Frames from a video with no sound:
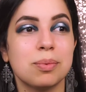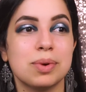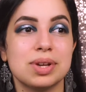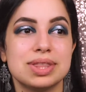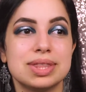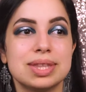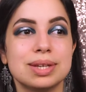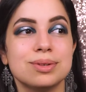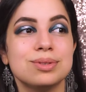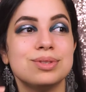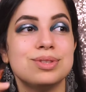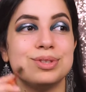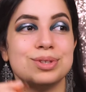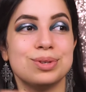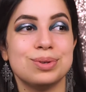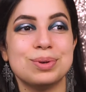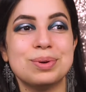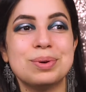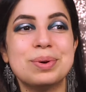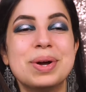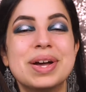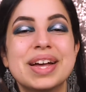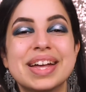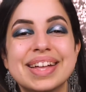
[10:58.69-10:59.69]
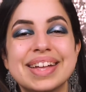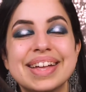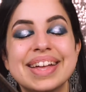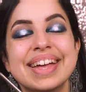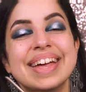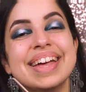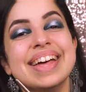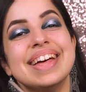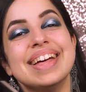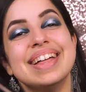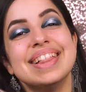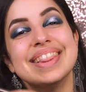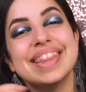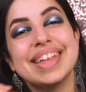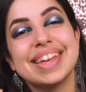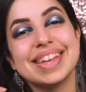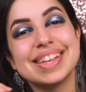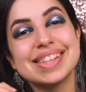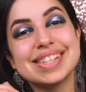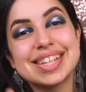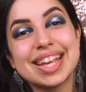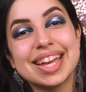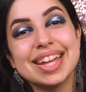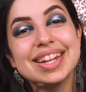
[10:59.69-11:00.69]
What they'll do,
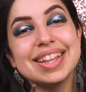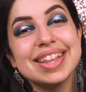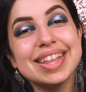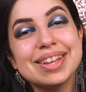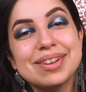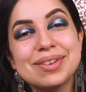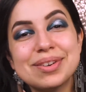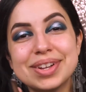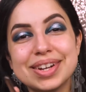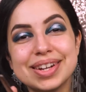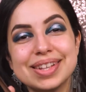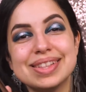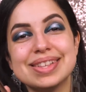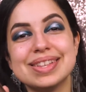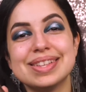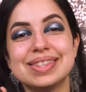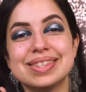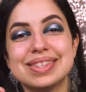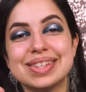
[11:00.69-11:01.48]
like, it's kind of like going to the